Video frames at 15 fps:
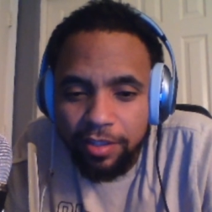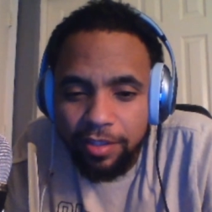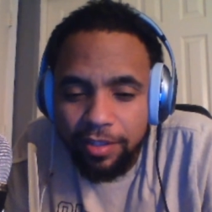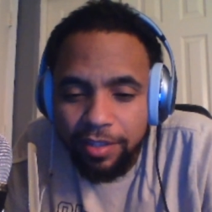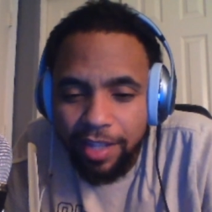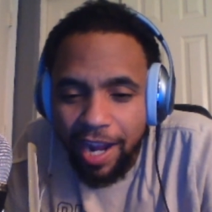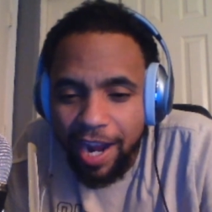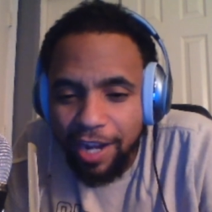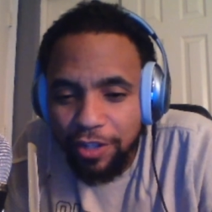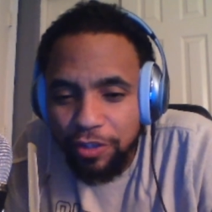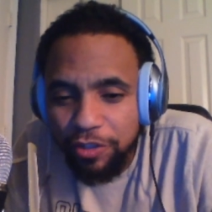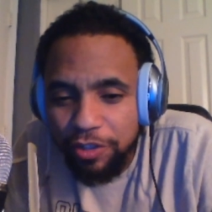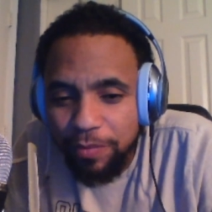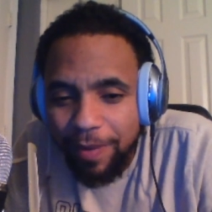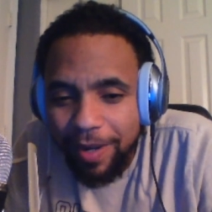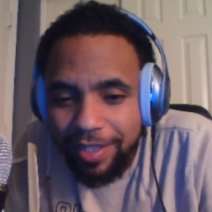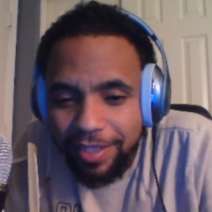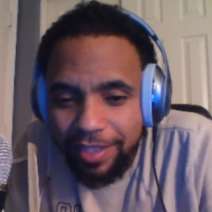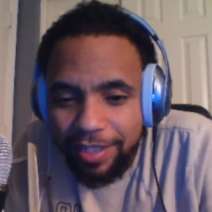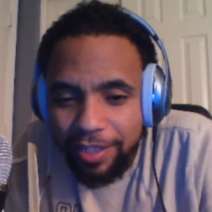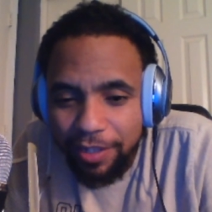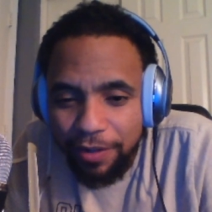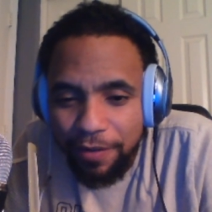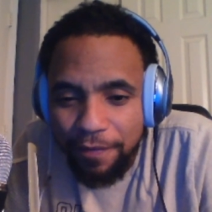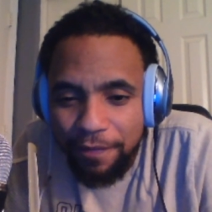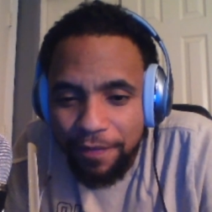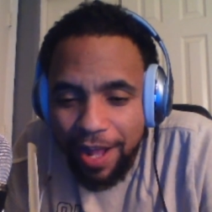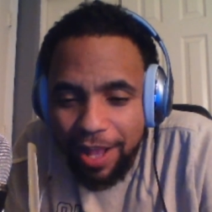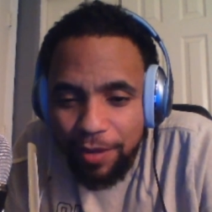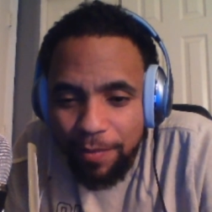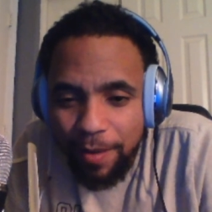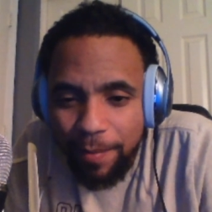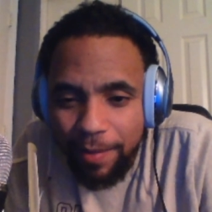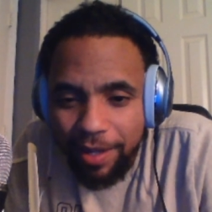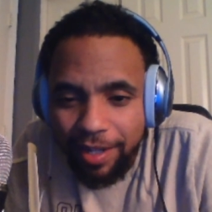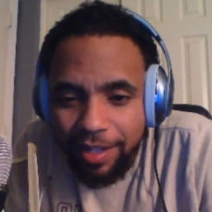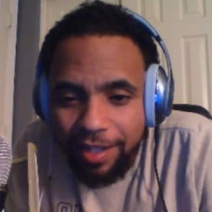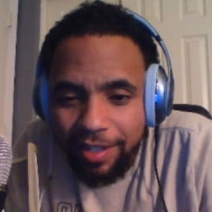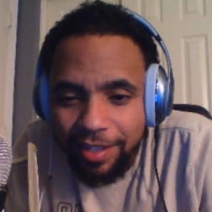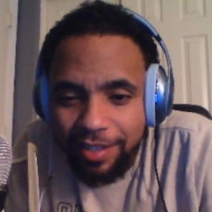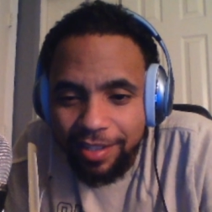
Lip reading: Dang, you just about to sit there and follow my man?